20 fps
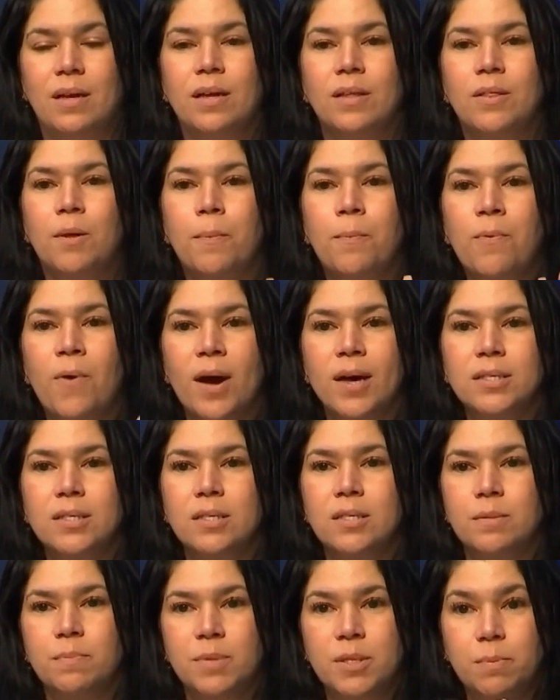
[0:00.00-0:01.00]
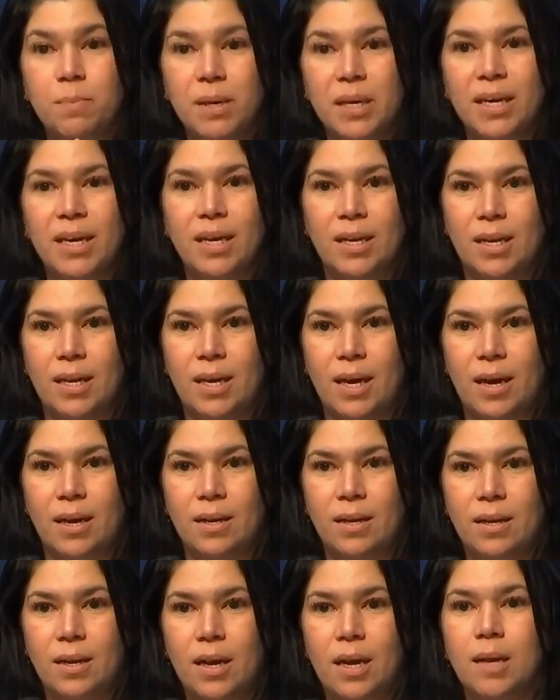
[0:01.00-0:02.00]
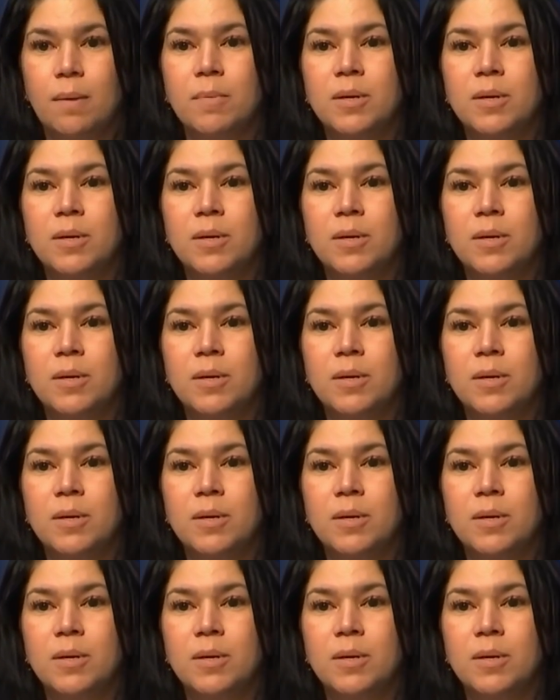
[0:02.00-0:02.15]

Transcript: board members voted 5 to 4 to